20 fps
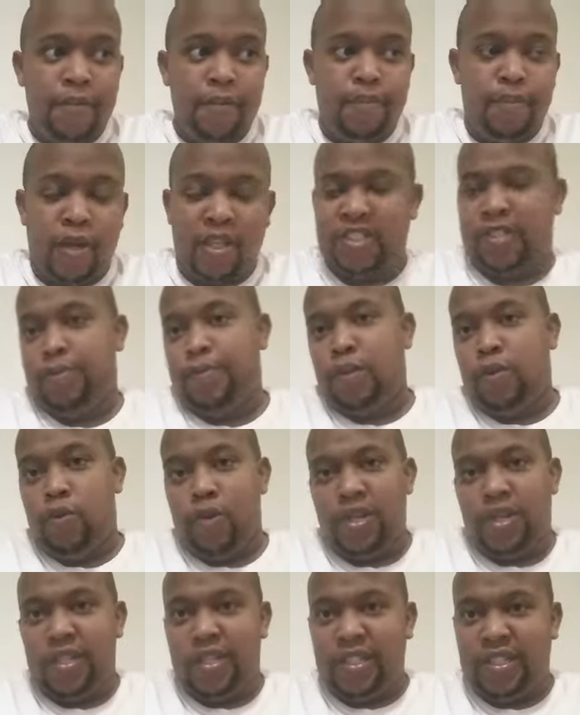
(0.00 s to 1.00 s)
possibly
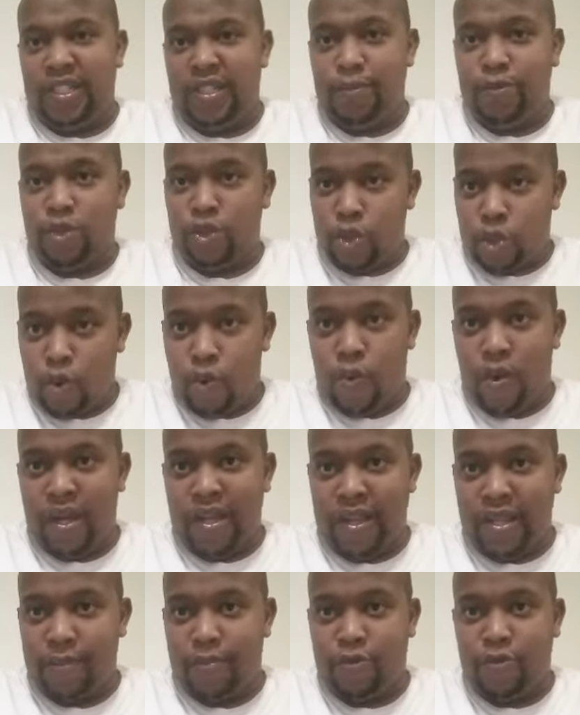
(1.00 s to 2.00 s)
one of the teams you don't
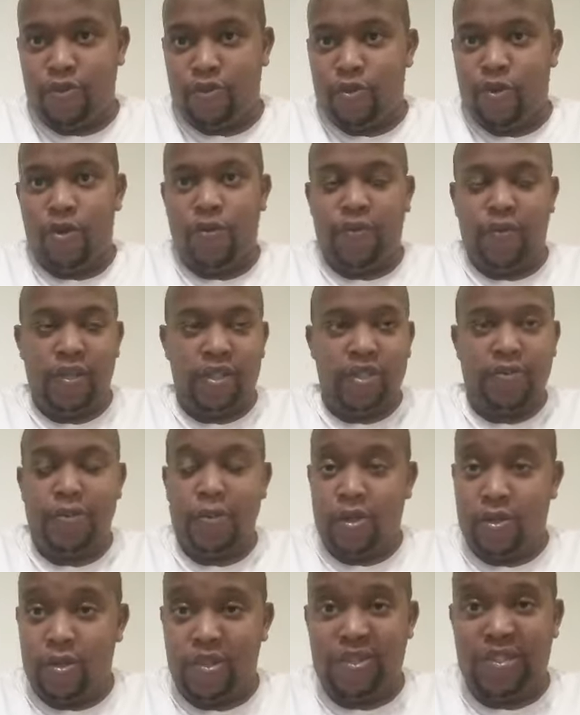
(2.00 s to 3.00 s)
want them to score first,
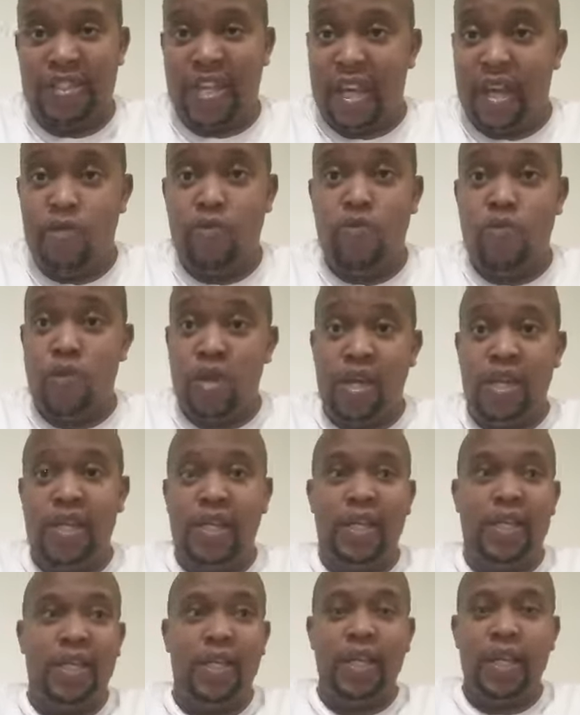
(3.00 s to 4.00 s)
because they
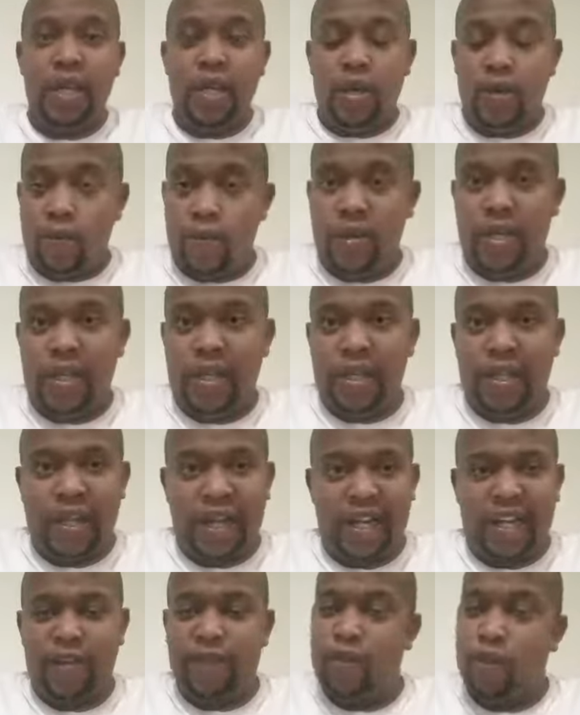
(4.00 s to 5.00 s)
really
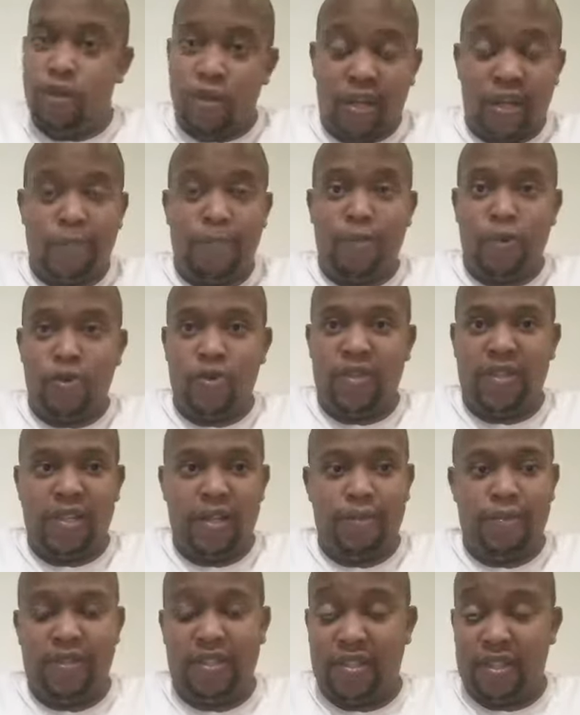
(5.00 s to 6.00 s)
like, if you look at both
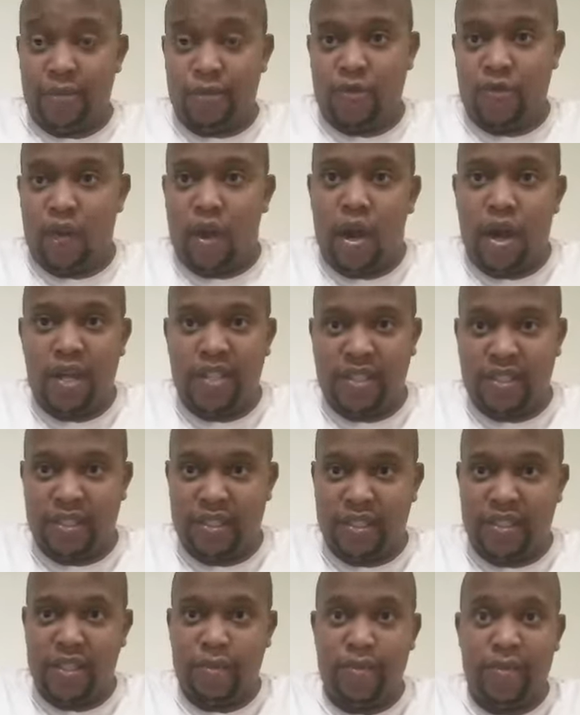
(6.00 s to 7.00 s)
teams in terms of heart and
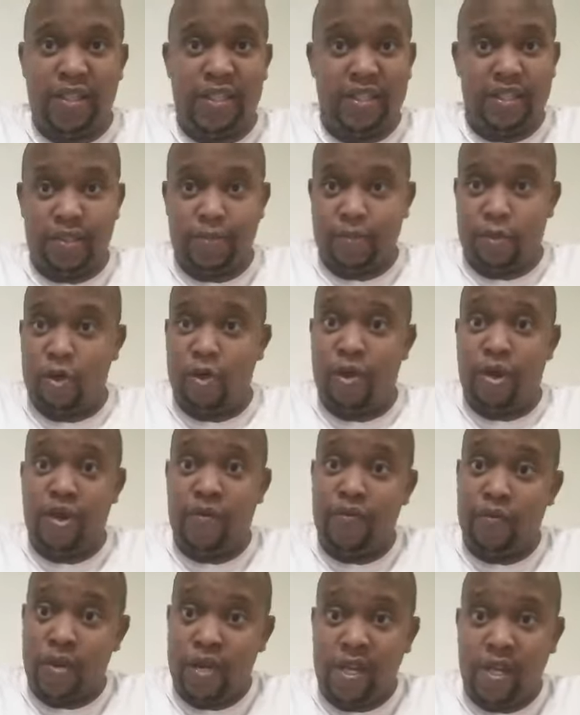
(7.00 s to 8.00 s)
determination, Baroka
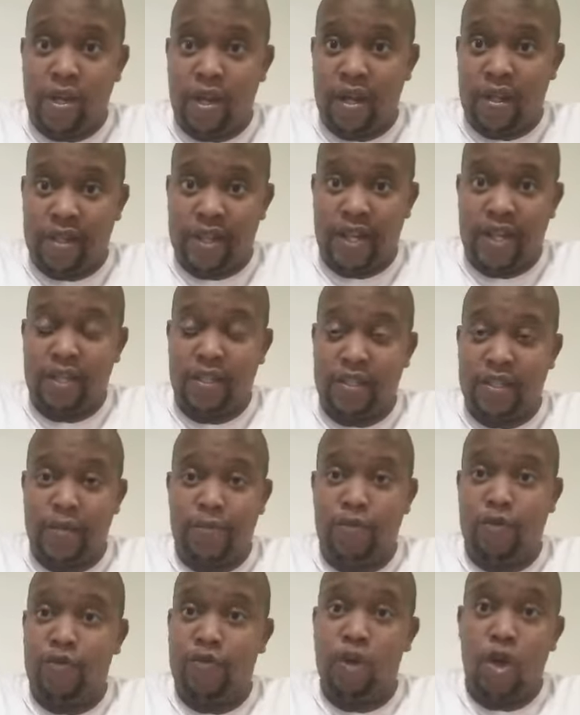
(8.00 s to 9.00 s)
really got that in
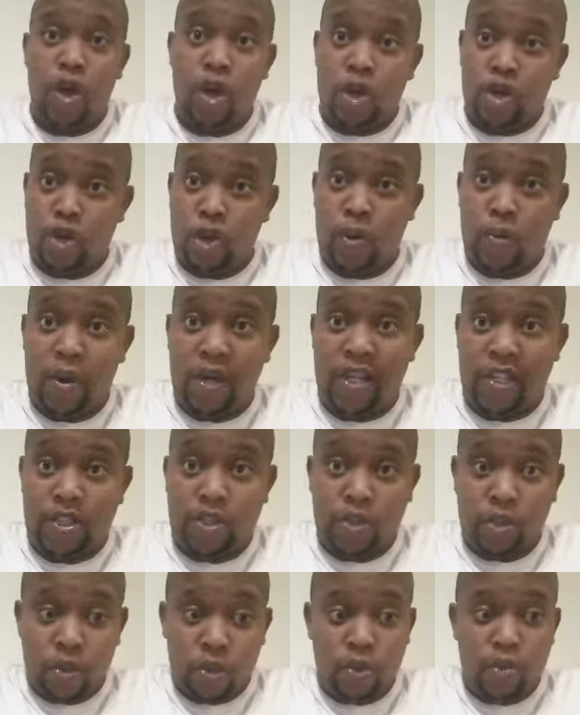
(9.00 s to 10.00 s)
terms of not wanting
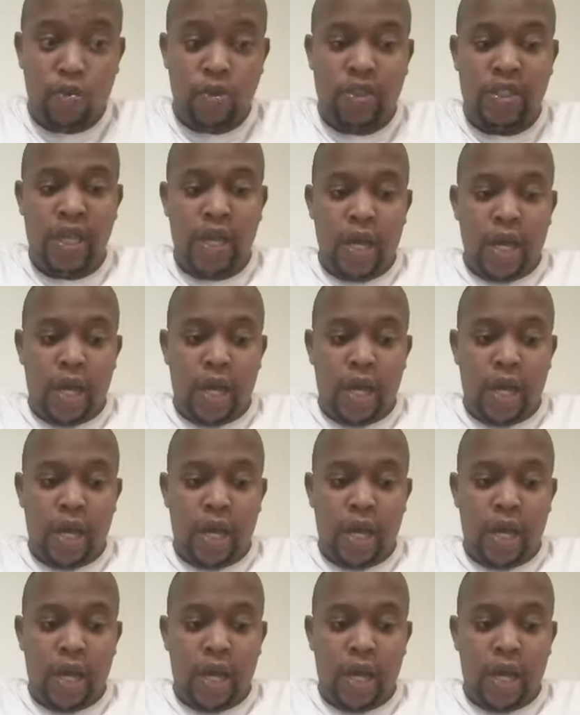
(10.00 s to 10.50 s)
to lose.